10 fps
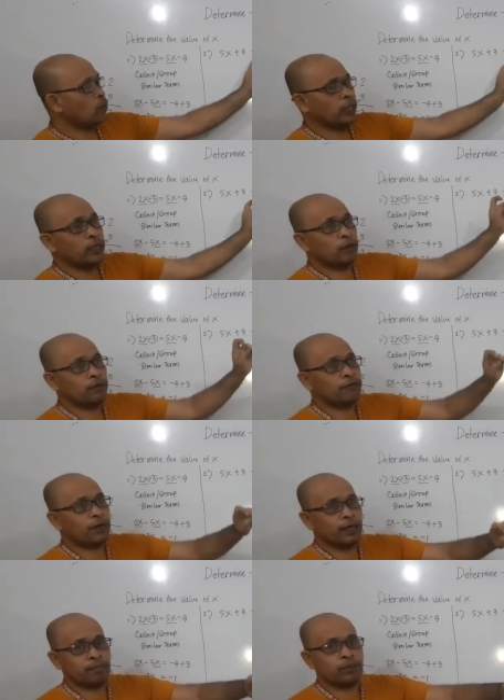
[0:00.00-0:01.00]
one of the
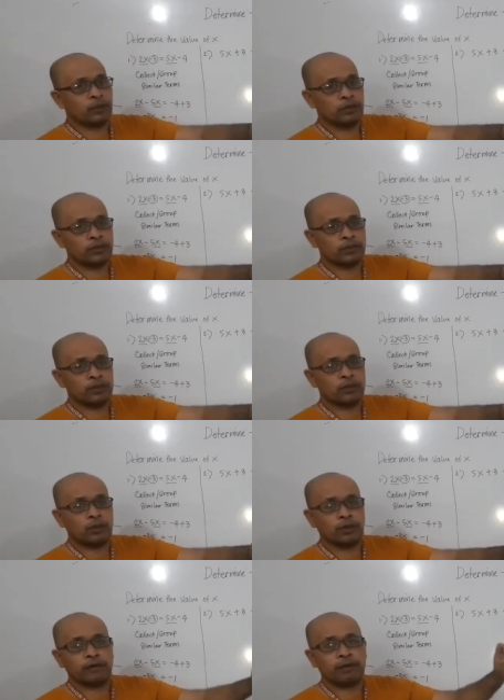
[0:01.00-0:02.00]
variables
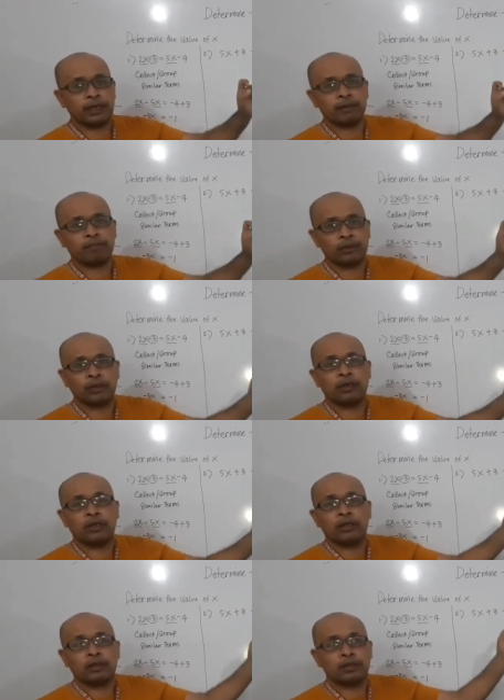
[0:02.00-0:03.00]
or the variable
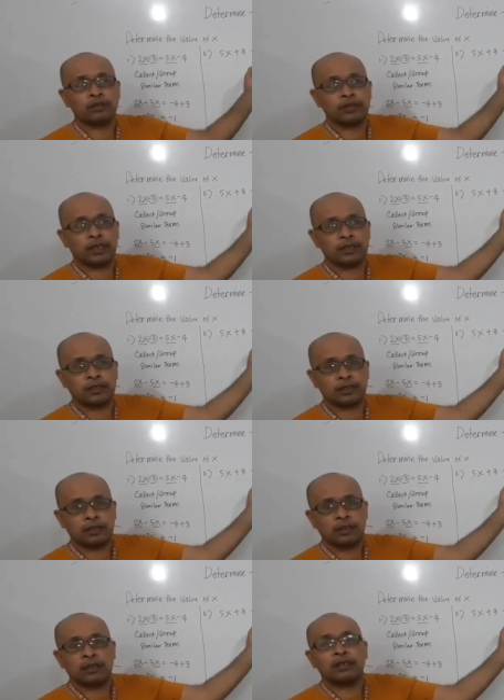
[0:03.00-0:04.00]

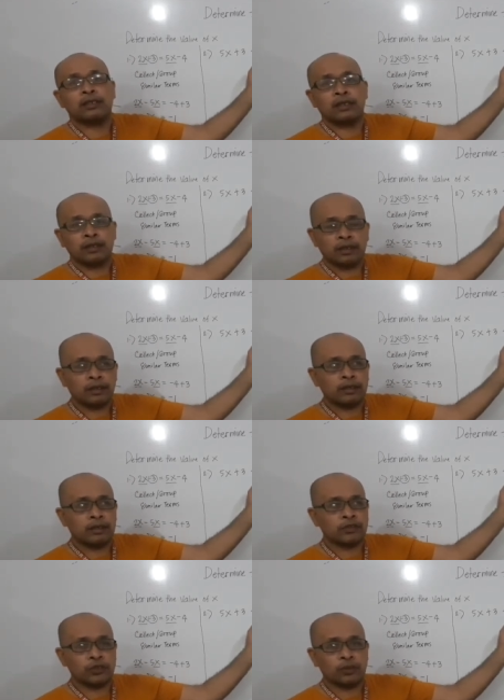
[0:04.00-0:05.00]
contains
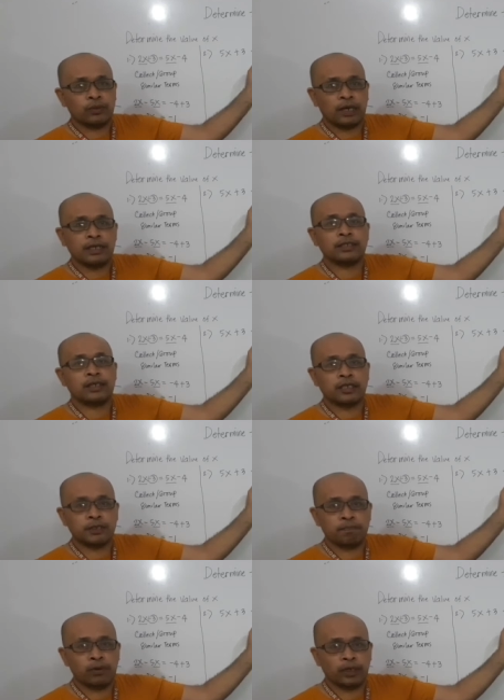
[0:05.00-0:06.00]
2 as
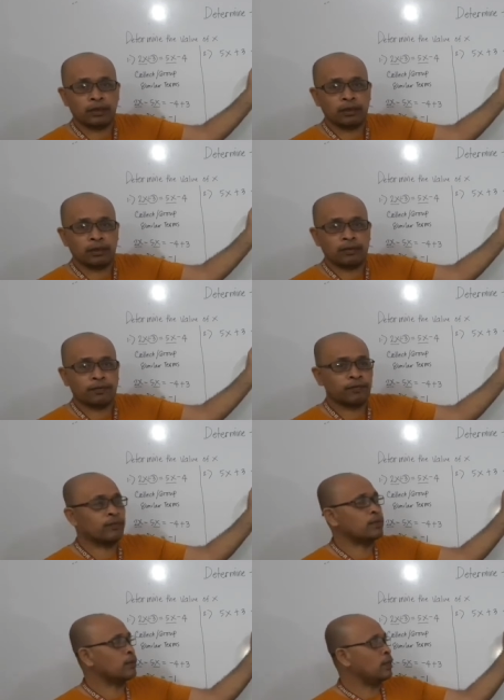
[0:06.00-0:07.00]
exponent.
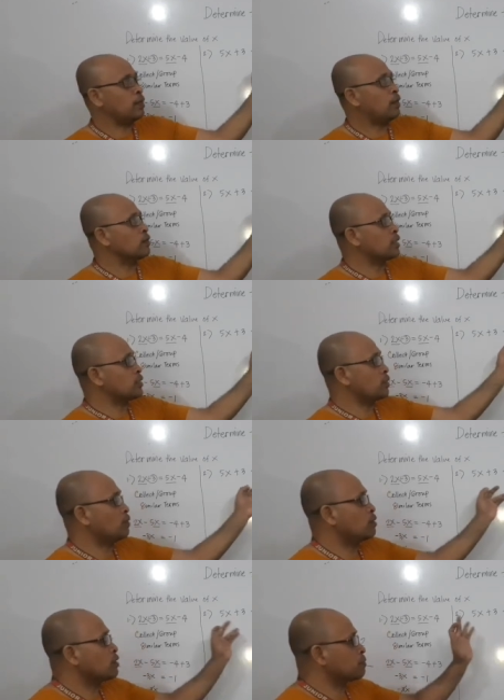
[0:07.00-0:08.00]
Okay, so